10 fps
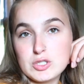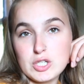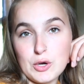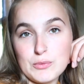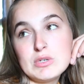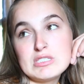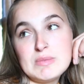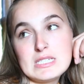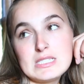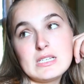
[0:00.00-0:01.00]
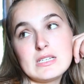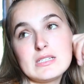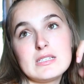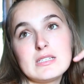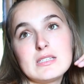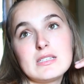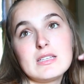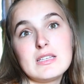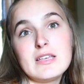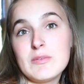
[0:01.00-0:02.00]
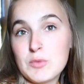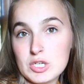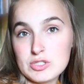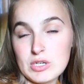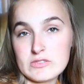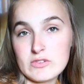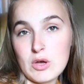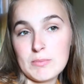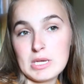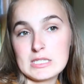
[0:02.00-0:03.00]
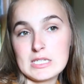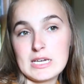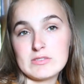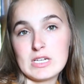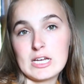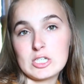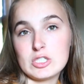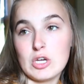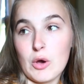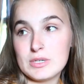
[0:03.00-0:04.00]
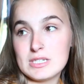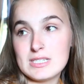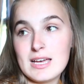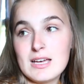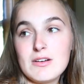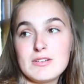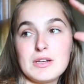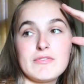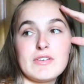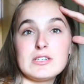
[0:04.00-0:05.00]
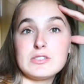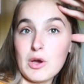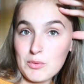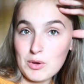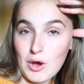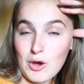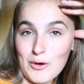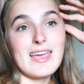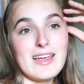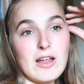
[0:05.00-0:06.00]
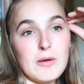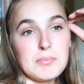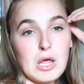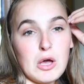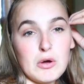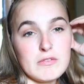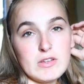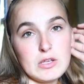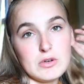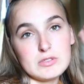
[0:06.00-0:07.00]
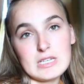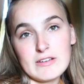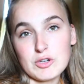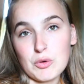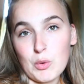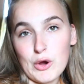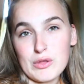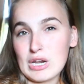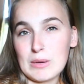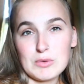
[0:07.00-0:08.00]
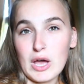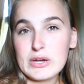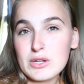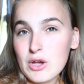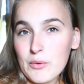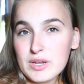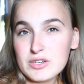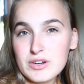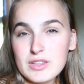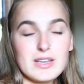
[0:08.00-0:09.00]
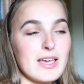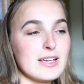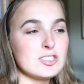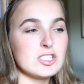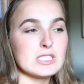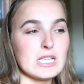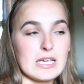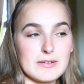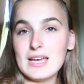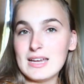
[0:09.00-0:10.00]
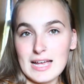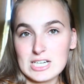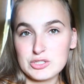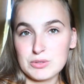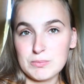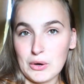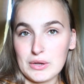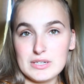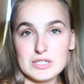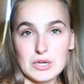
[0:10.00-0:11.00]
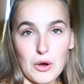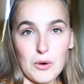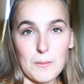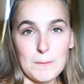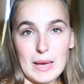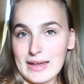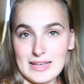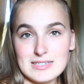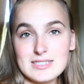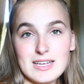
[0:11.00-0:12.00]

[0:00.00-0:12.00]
so, which makes it even more stressful because I have to actually go into town, and if I don't go and upload videos after work, then I'm not gonna go in during the day. It's just like an extra burden to go back into